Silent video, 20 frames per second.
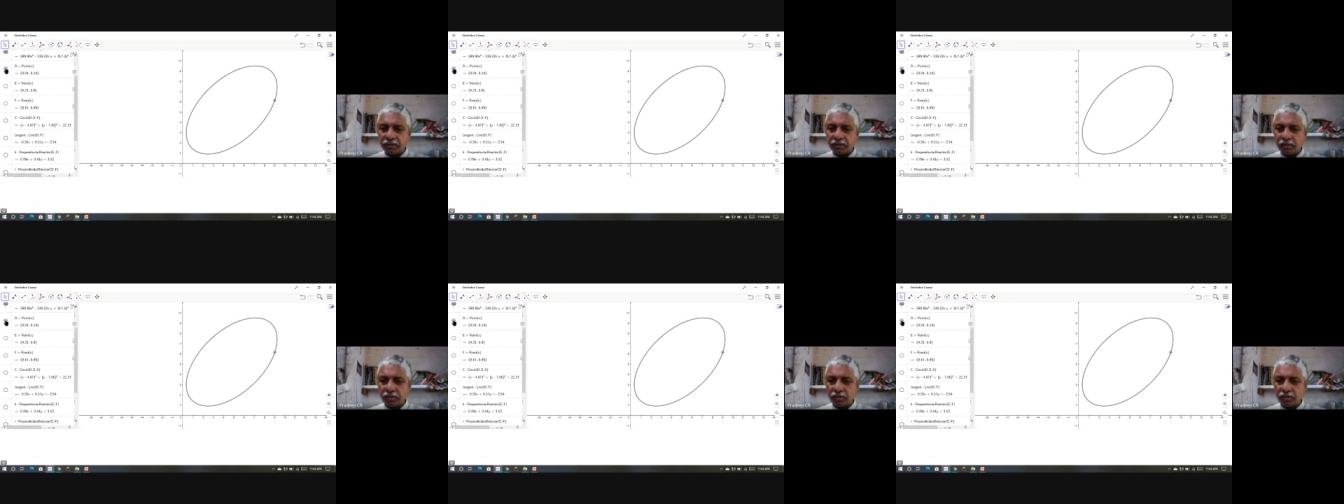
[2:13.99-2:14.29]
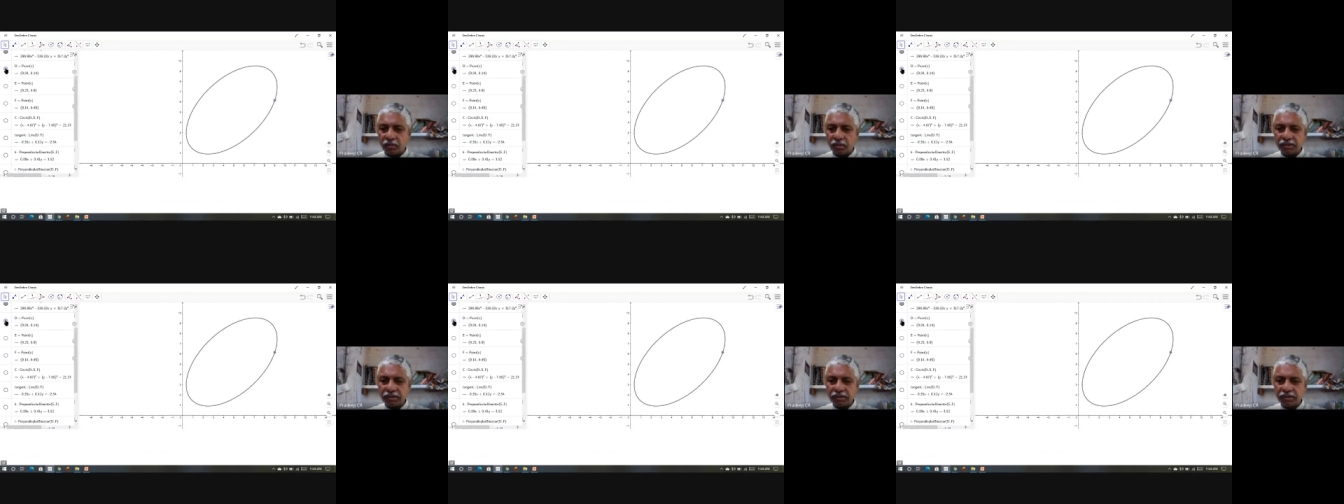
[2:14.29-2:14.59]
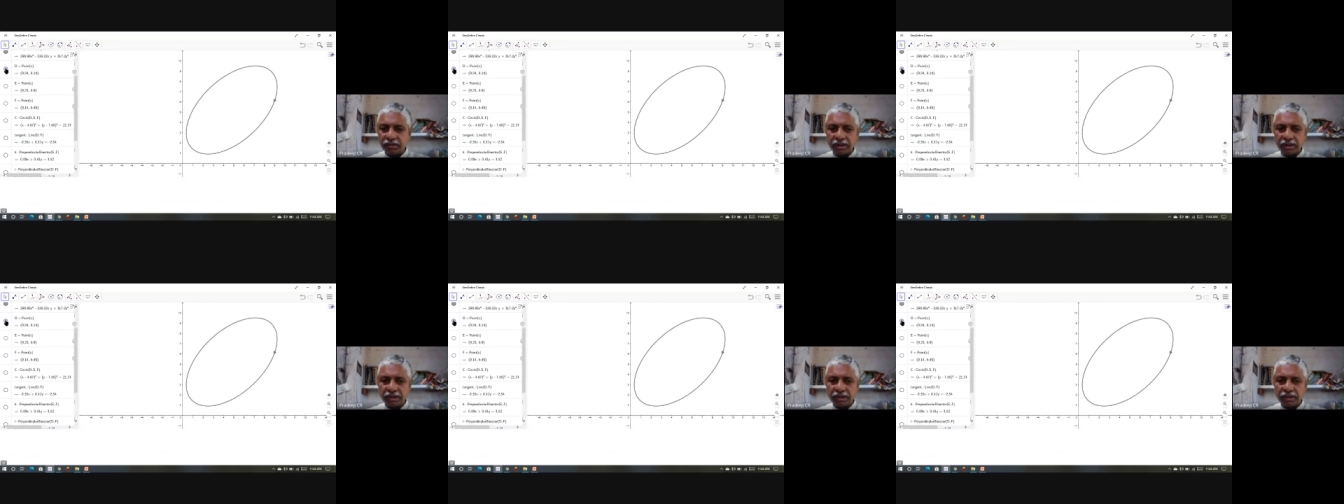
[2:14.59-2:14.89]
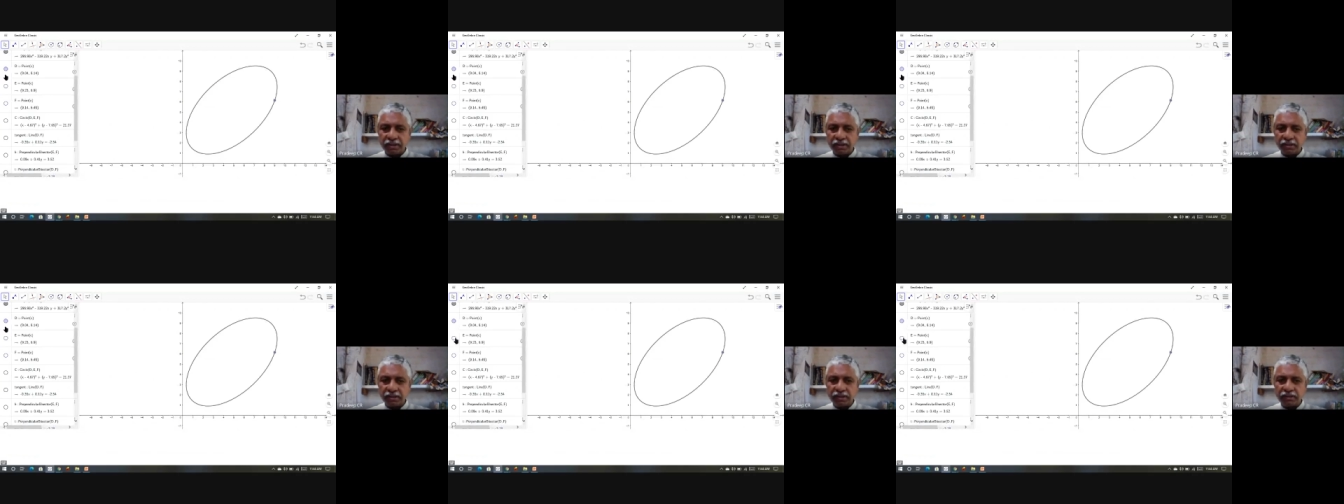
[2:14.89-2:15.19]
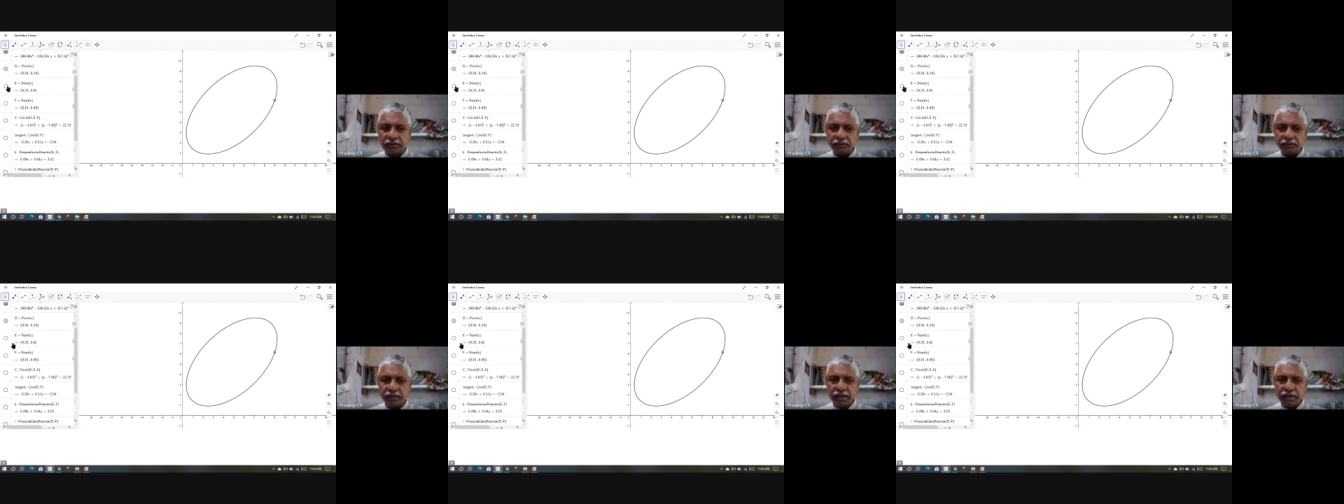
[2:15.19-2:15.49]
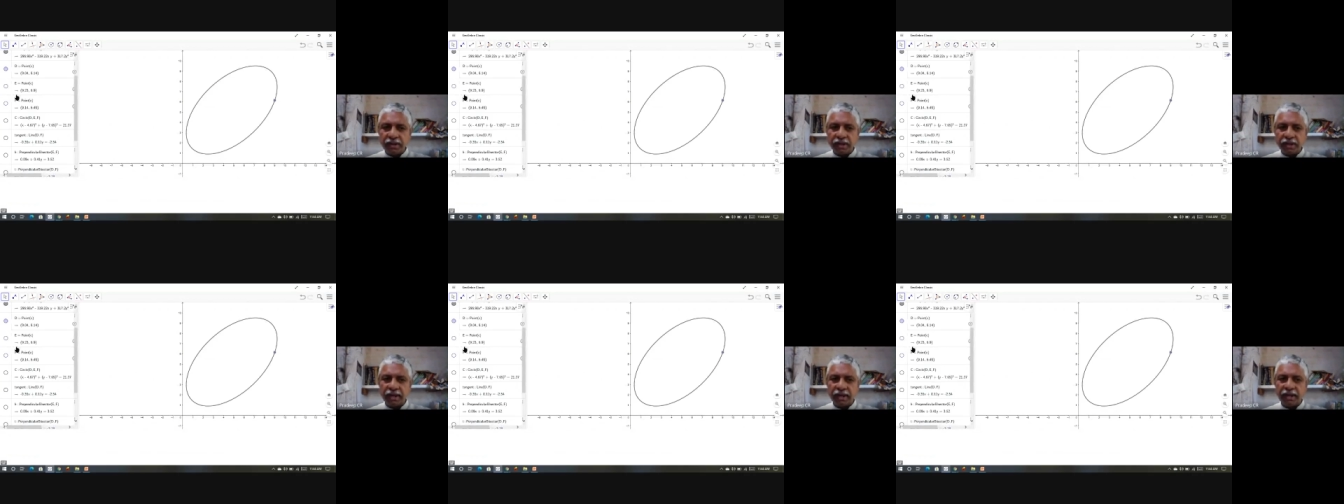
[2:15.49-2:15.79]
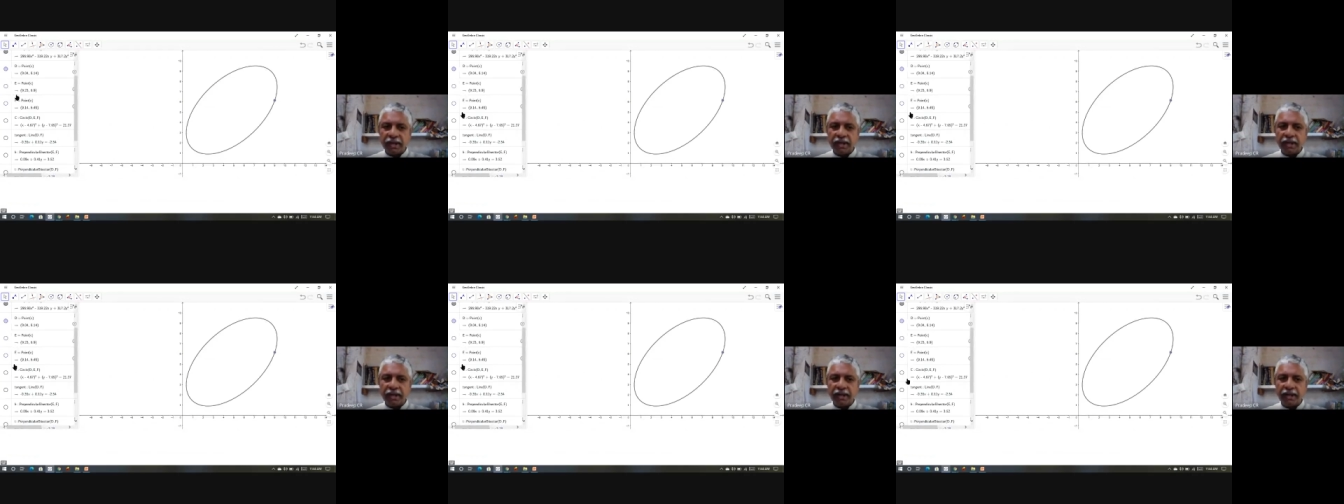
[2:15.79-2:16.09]
and uh,
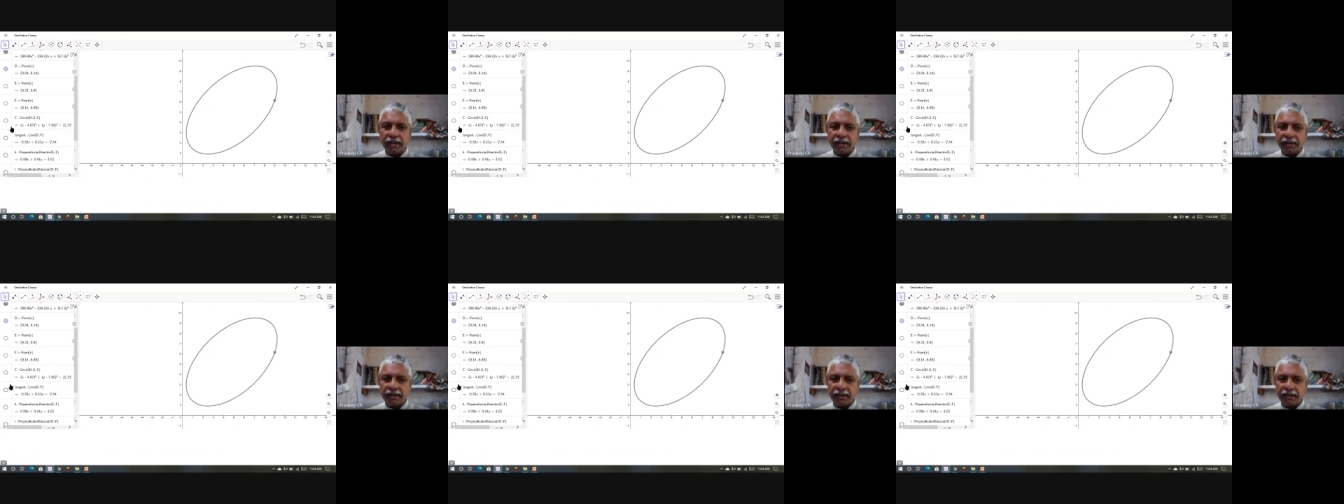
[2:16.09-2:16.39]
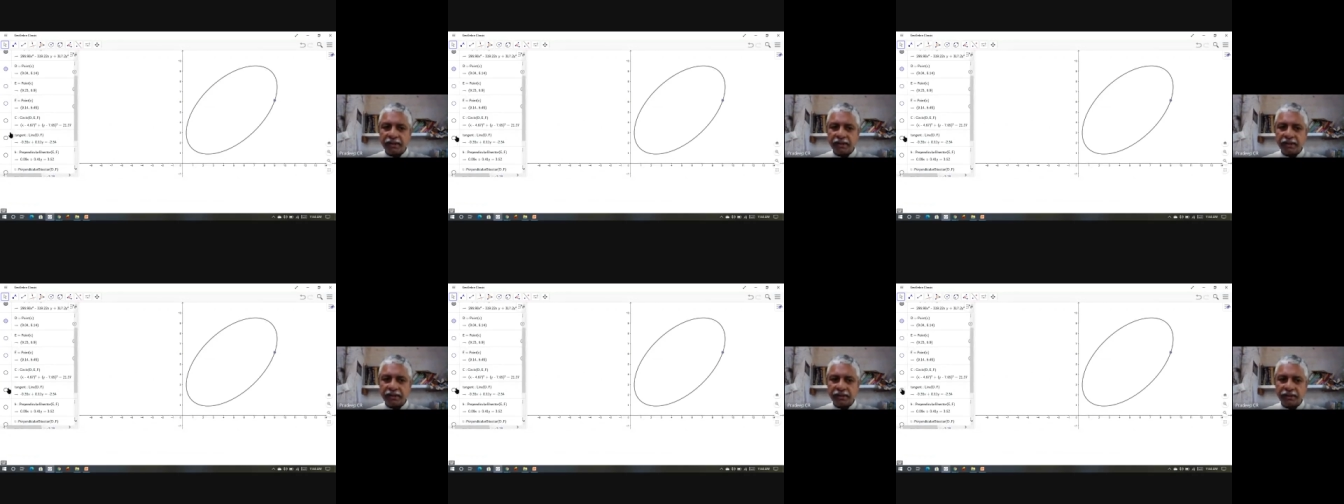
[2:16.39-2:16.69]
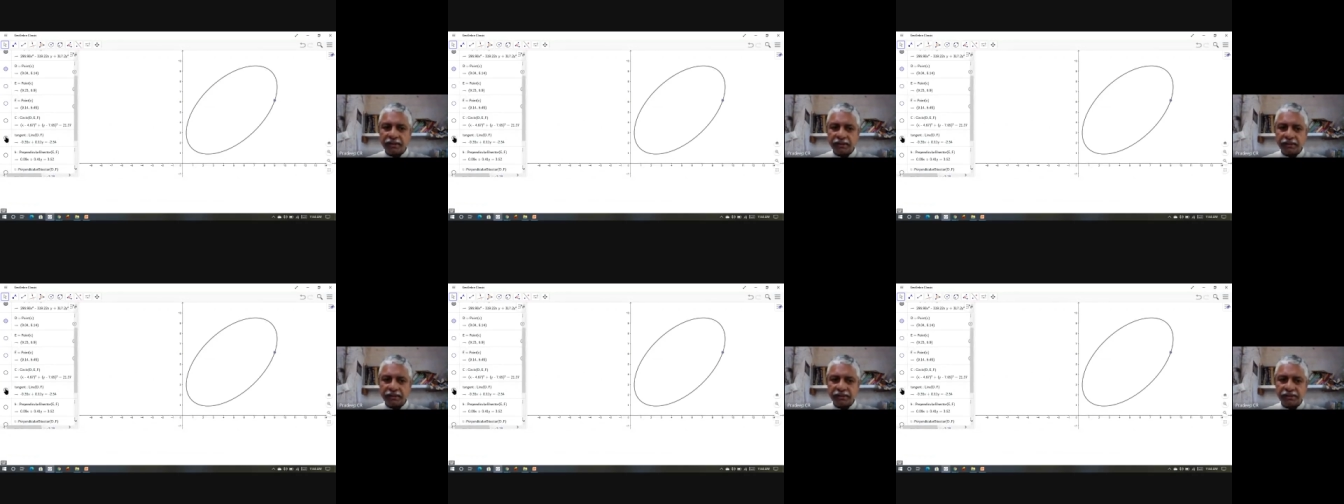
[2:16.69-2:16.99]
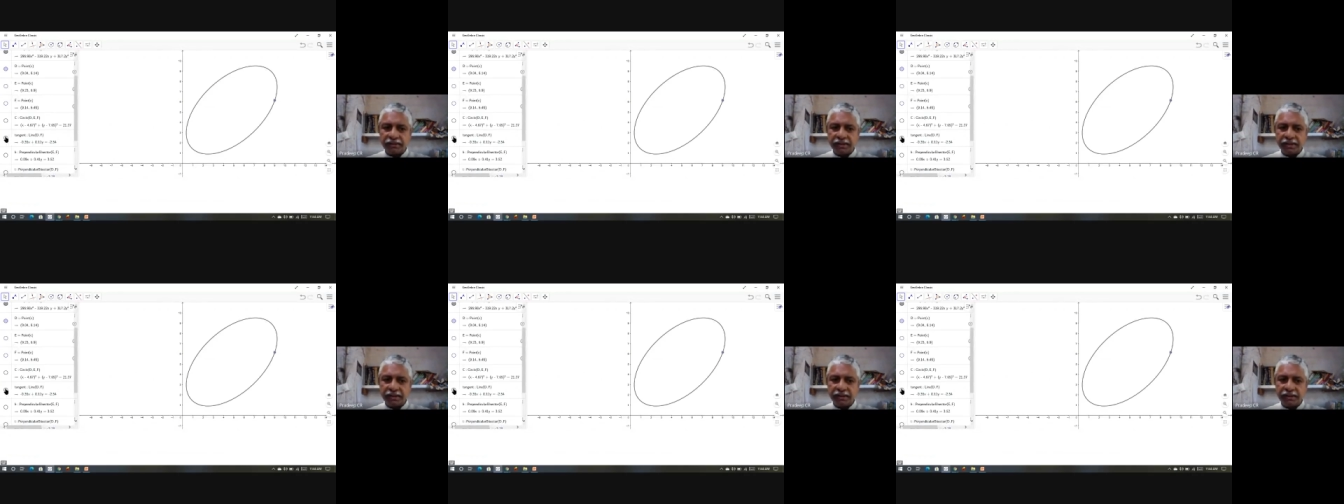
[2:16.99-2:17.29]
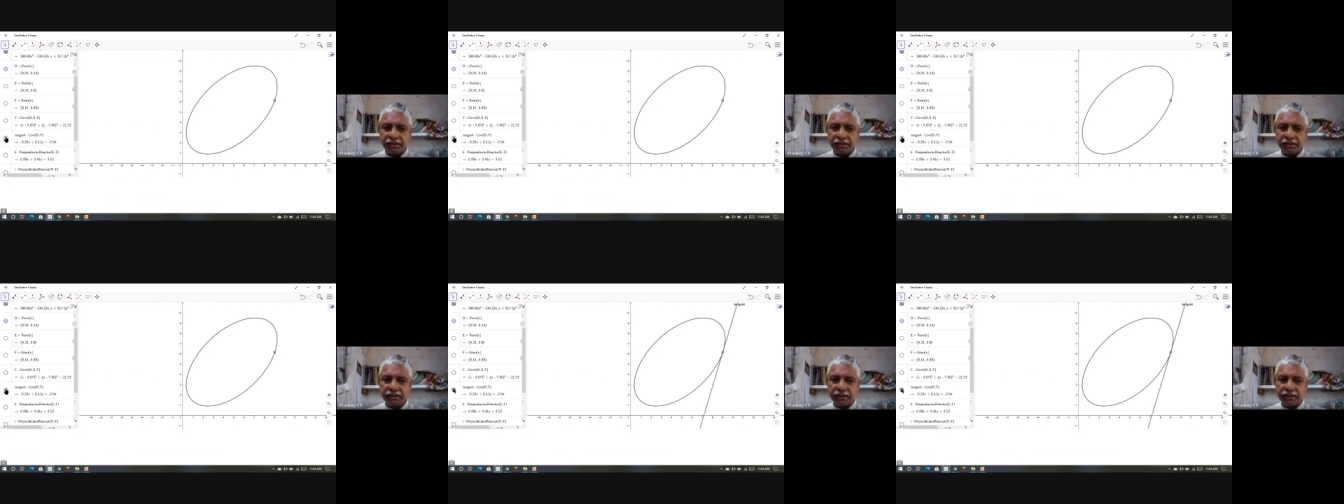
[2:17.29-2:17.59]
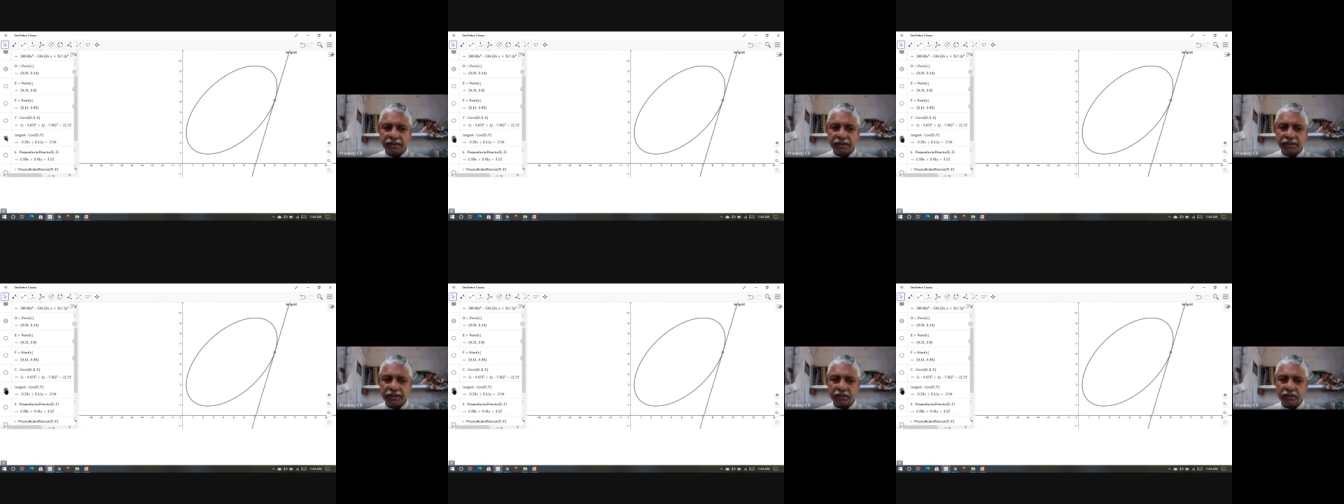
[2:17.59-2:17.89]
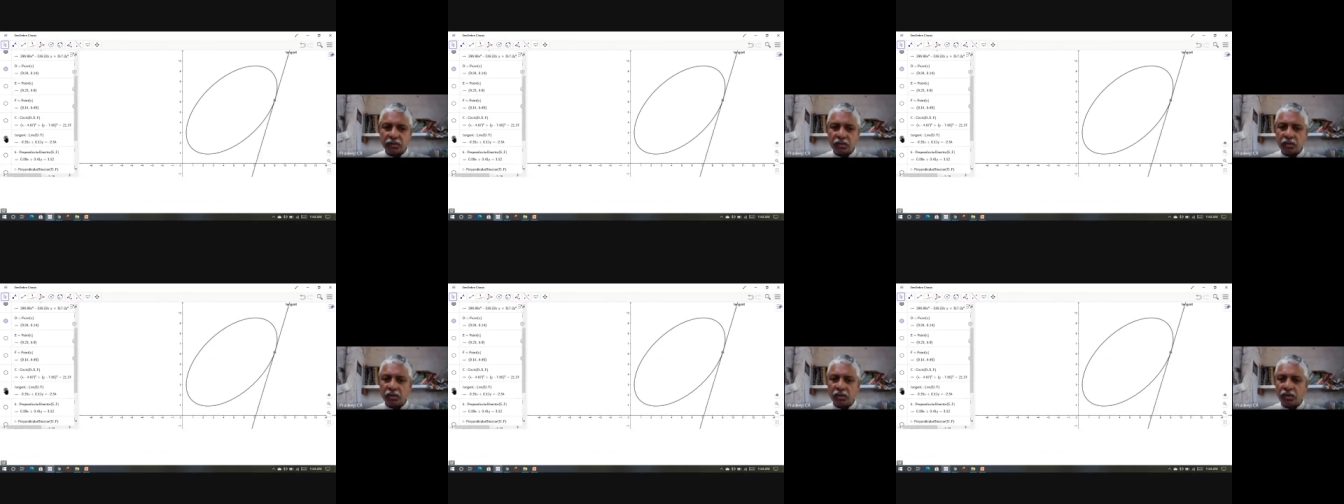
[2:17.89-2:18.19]
then draw a tangent
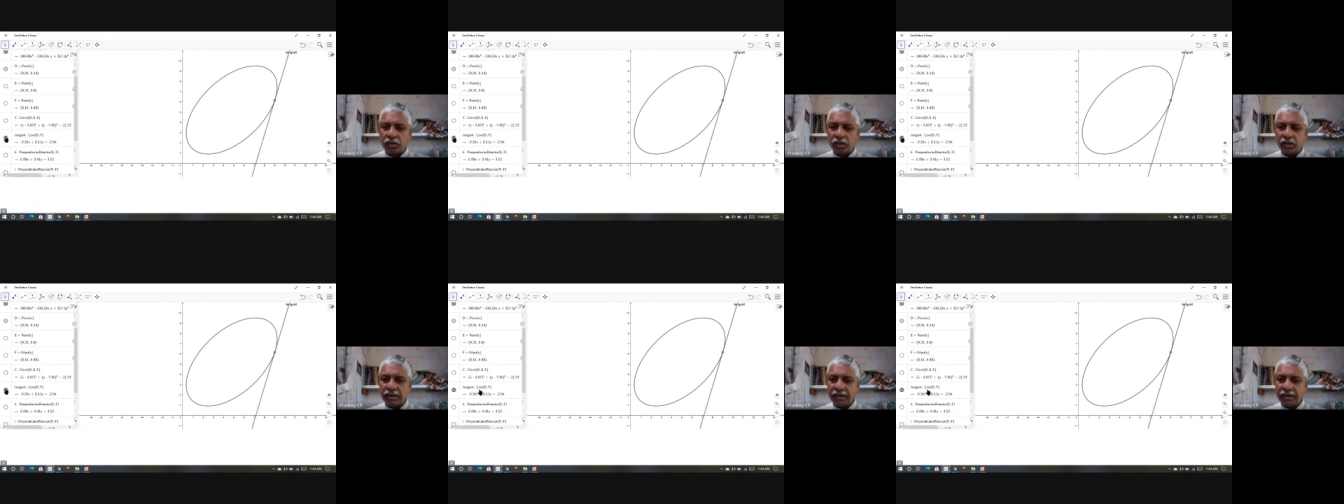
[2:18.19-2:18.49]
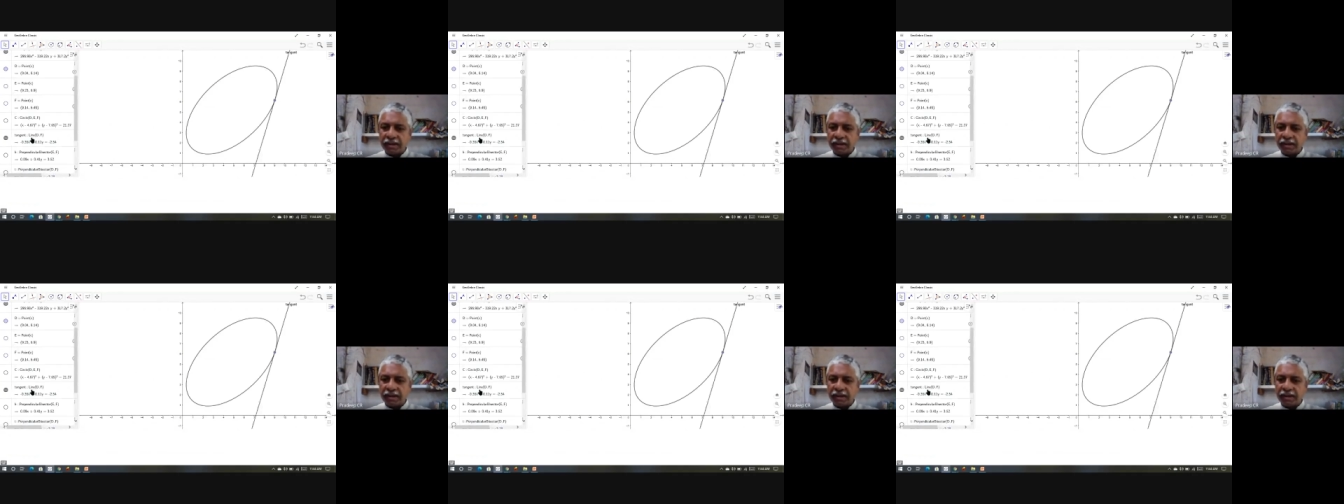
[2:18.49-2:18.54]
and i